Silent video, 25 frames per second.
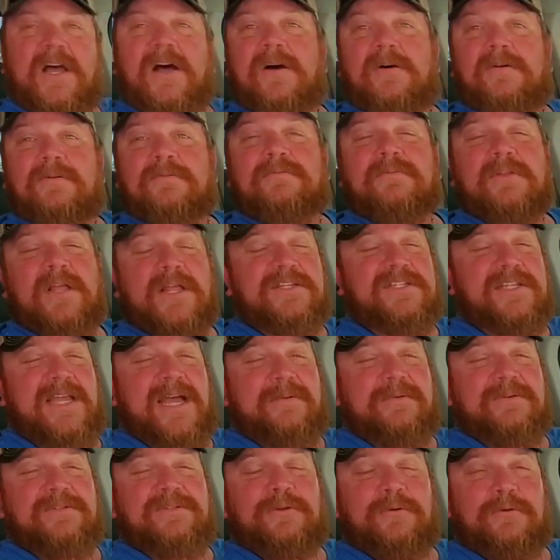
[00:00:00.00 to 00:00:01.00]
y'all. It's
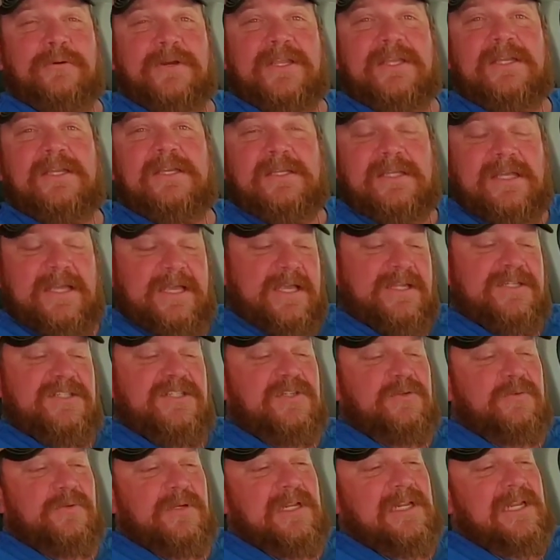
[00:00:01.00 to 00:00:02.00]
hour 3. It's
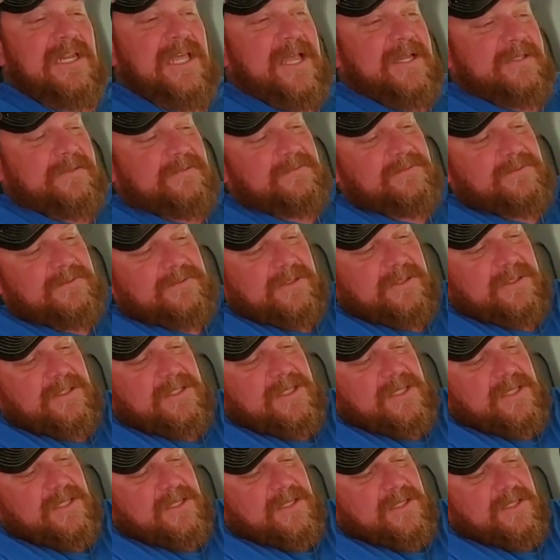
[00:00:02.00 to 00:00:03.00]
2 o'clock.
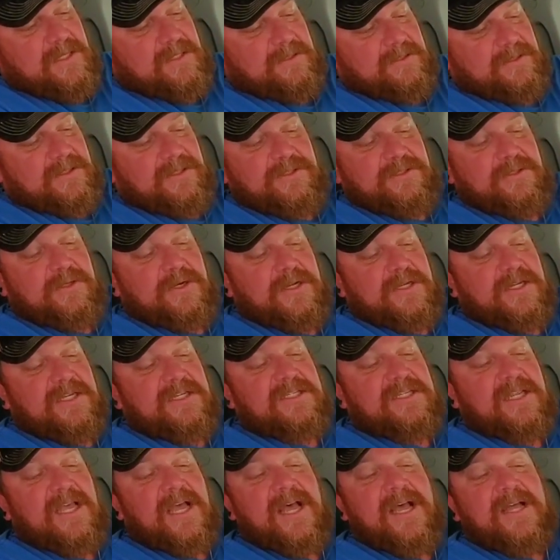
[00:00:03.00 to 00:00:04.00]
The truck
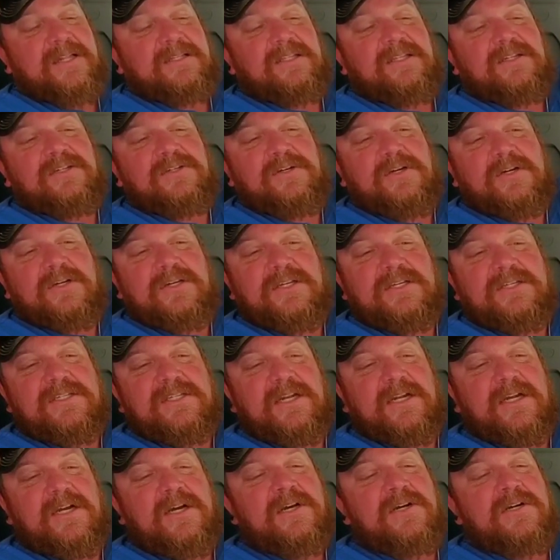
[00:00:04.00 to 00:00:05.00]
is hot. The truck is
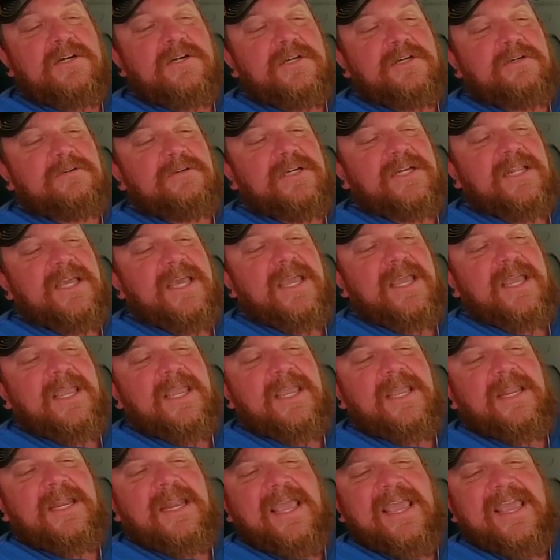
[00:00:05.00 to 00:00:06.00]
at
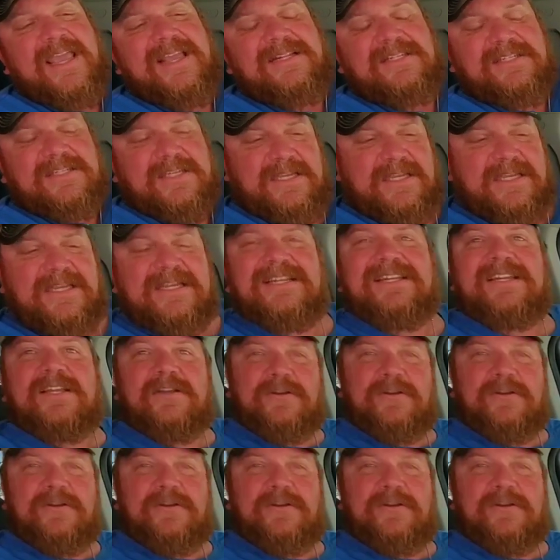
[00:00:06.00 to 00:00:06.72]
118